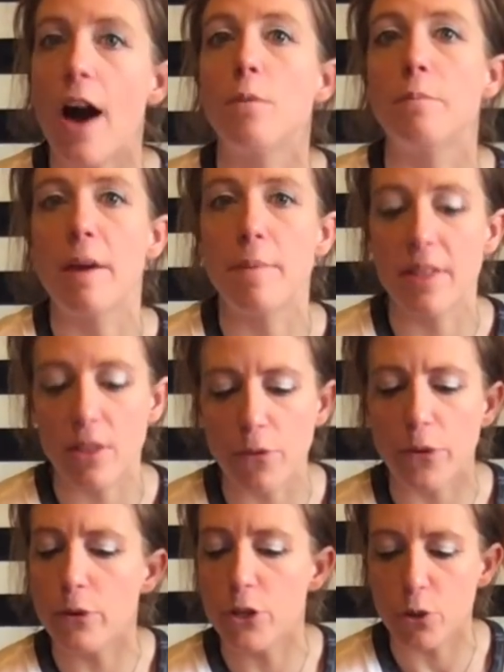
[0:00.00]
out, and maybe in the
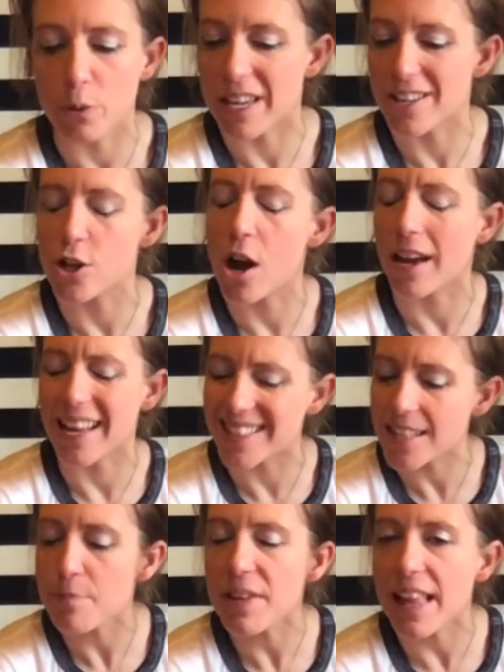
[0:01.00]
future we can talk. It's
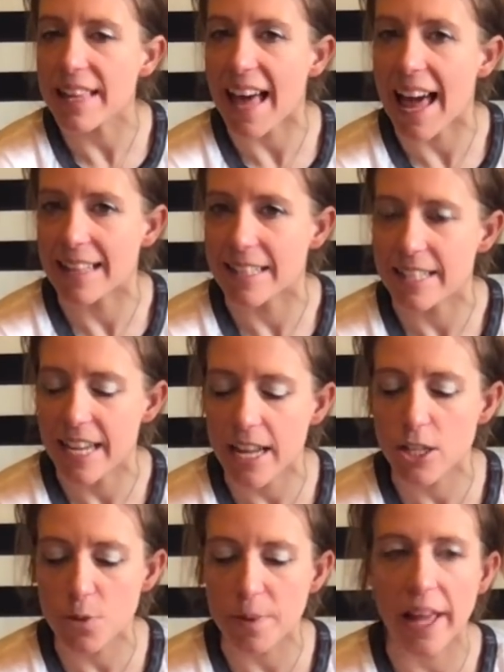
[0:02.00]
something like that. It's a
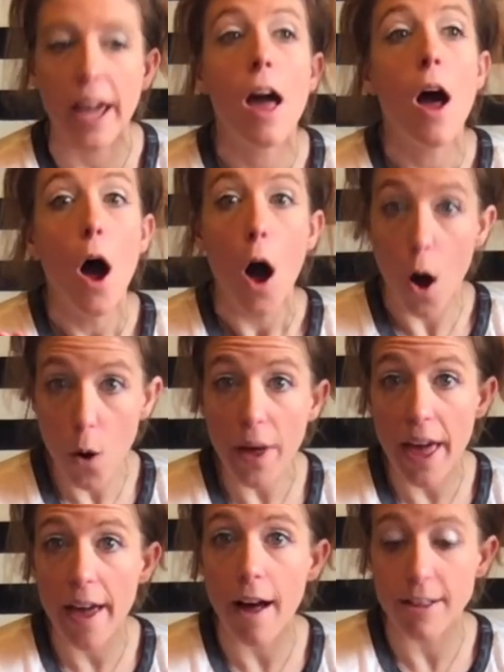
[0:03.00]
tangible, like,
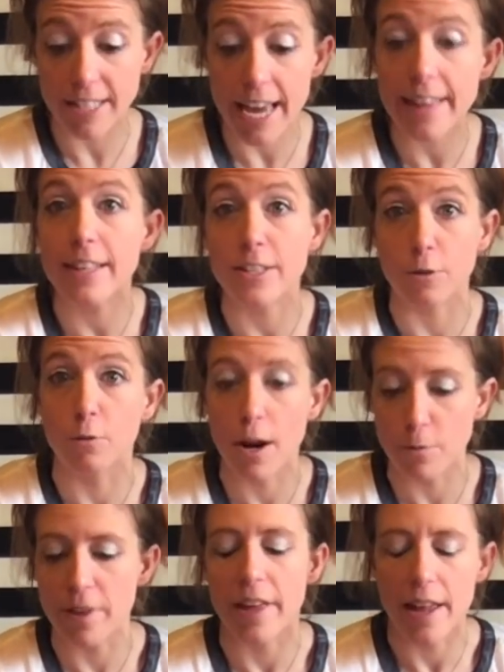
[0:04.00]
okay, I'll take this and
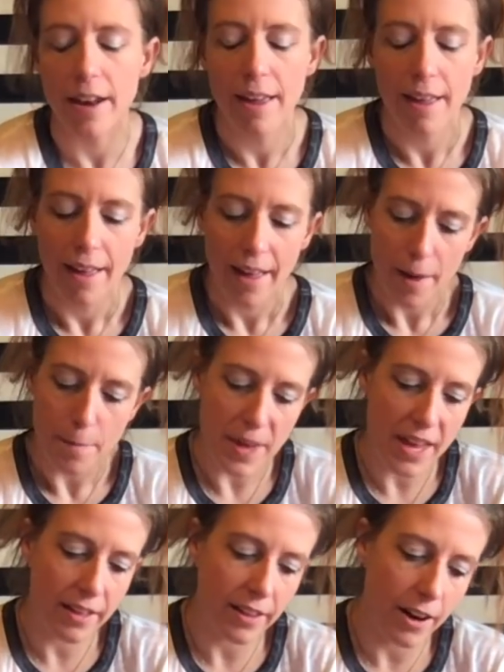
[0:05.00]
run with it.
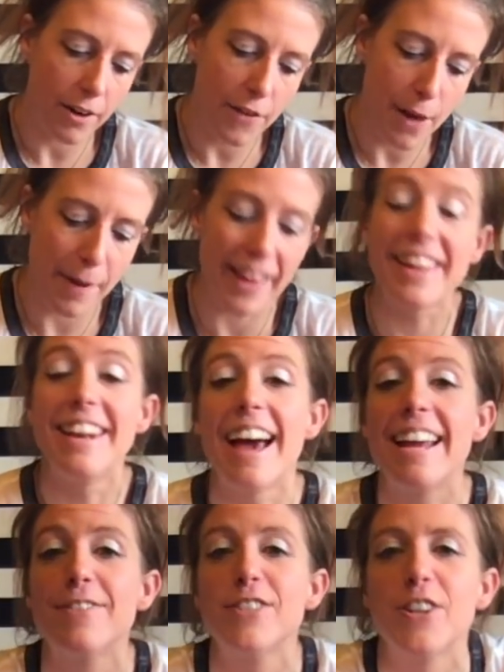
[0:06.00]
Being clarified by the
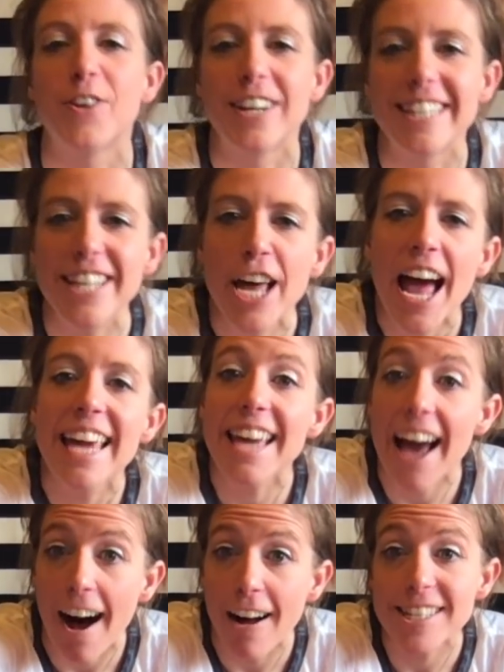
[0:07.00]
Knight of Swords.
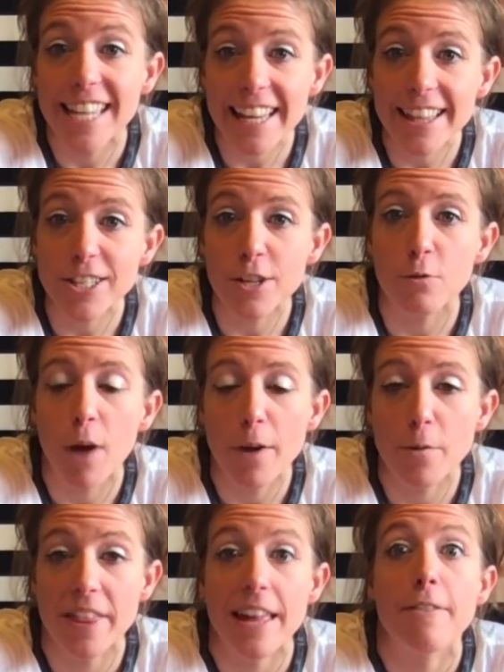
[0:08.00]
Yeah, I'll take this and
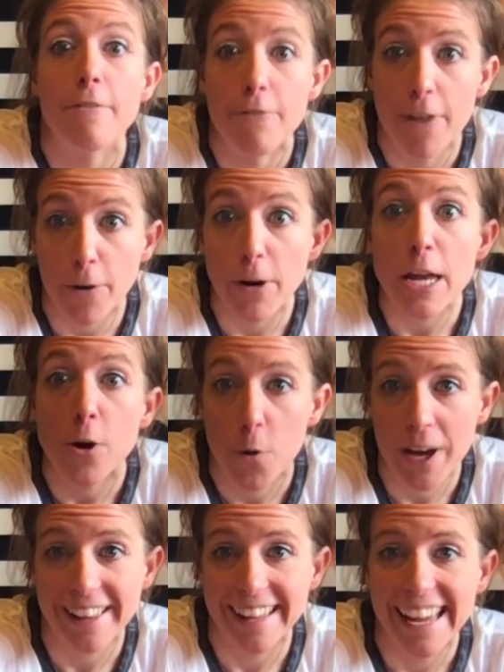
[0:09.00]
run with it very
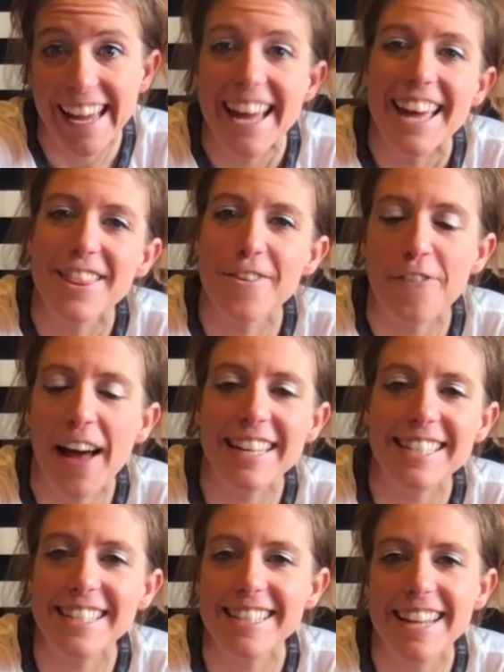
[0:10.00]
quickly. The
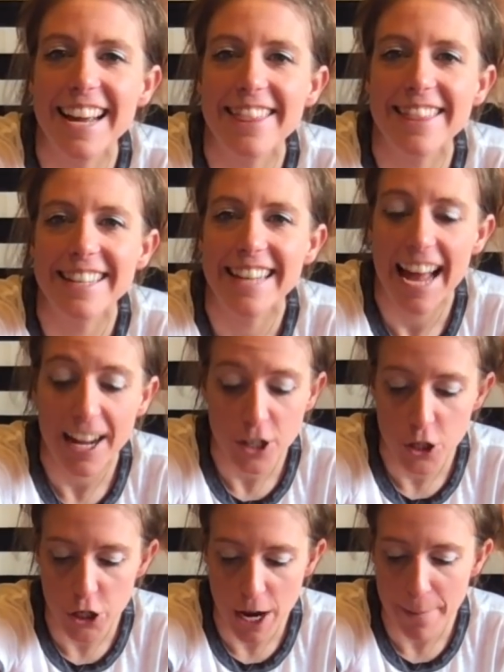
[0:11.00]
fastest knight in the deck,
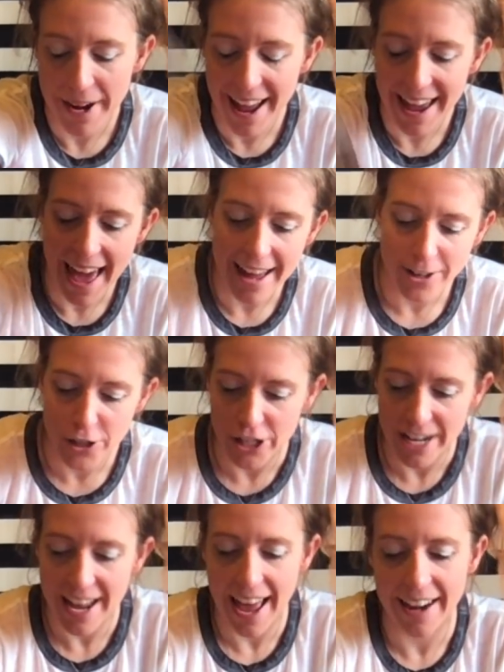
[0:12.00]
Gemini
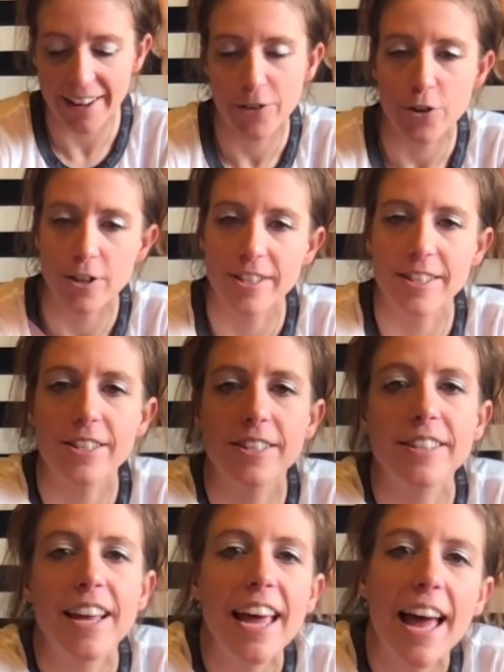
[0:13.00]
energy, and of course this is